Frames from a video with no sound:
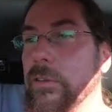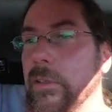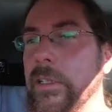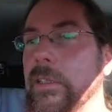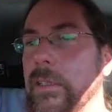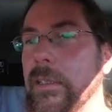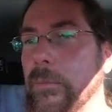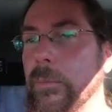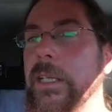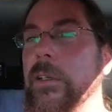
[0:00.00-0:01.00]
So
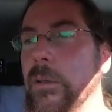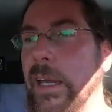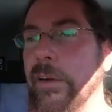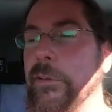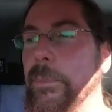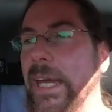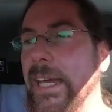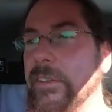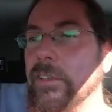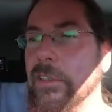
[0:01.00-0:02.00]
when you have to
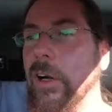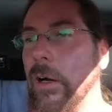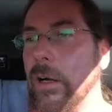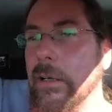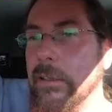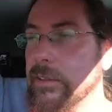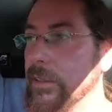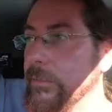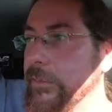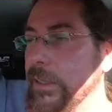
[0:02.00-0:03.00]
pass a car or
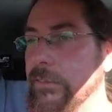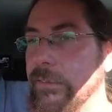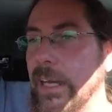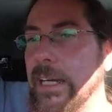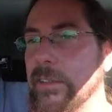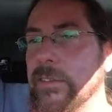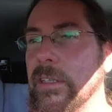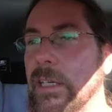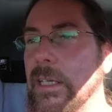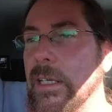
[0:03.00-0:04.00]
something fast,
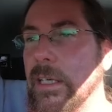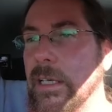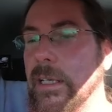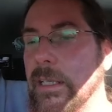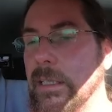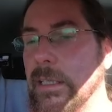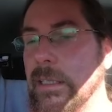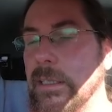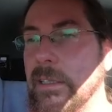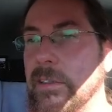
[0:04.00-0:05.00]

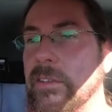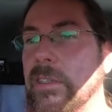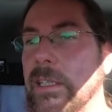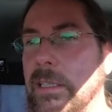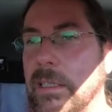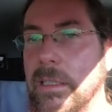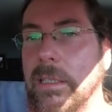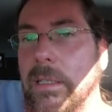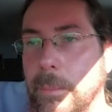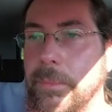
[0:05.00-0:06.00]
you can still
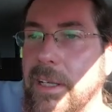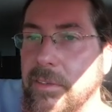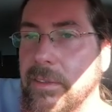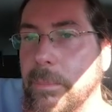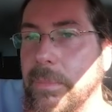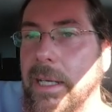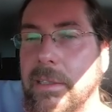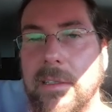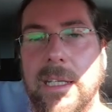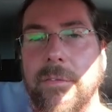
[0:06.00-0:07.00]
press that
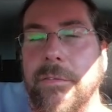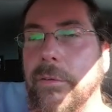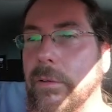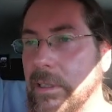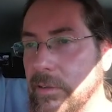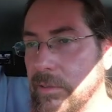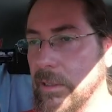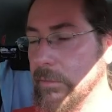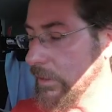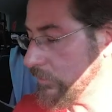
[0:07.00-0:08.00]
button and have full
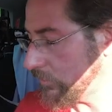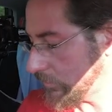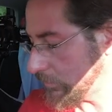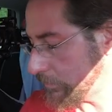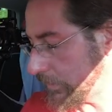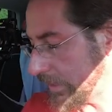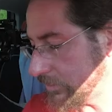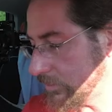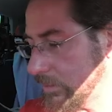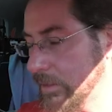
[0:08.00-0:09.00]
acceleration to
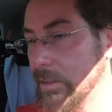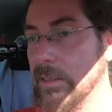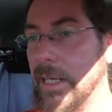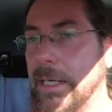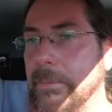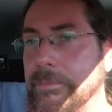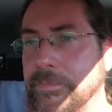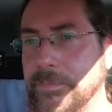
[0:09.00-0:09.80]
pass it in time.